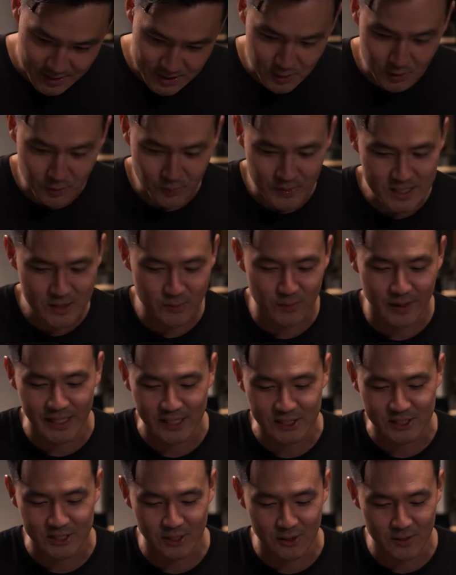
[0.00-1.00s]
So the reason why I
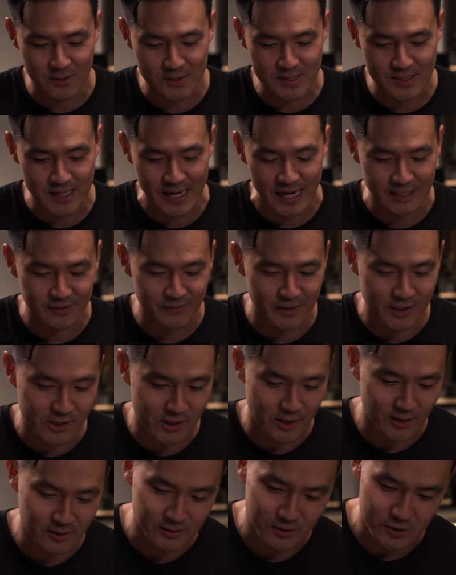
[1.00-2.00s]
chose activated
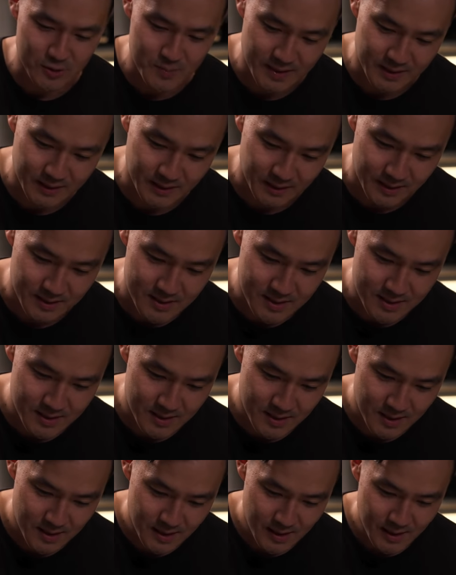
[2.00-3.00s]
charcoal is because
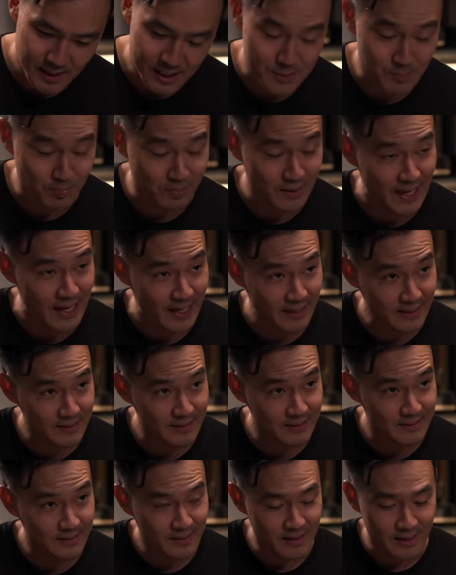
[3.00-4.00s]
it's black,
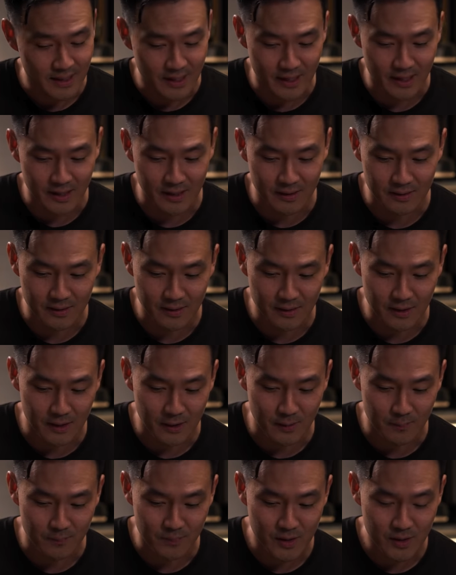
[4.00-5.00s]
and
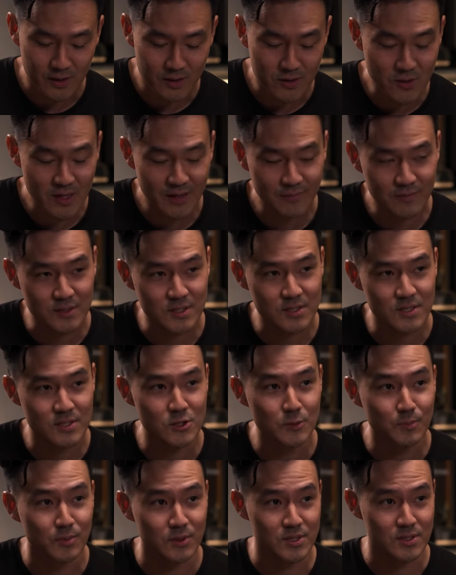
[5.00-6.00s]
um, you have a
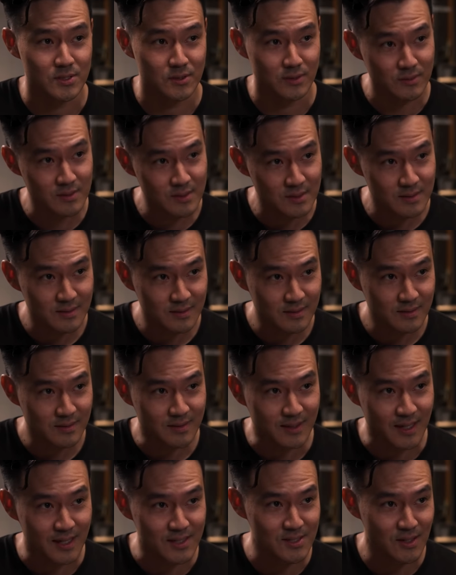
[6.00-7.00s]
super suit
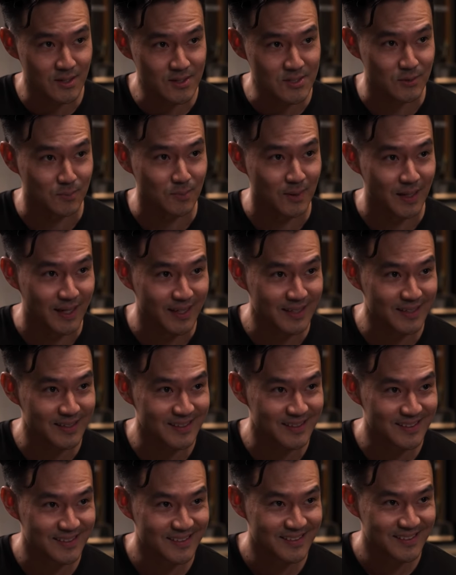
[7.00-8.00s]
that is also black.
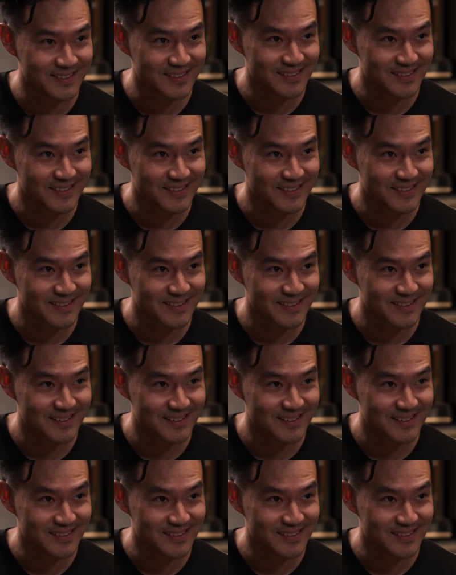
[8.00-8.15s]
Oh.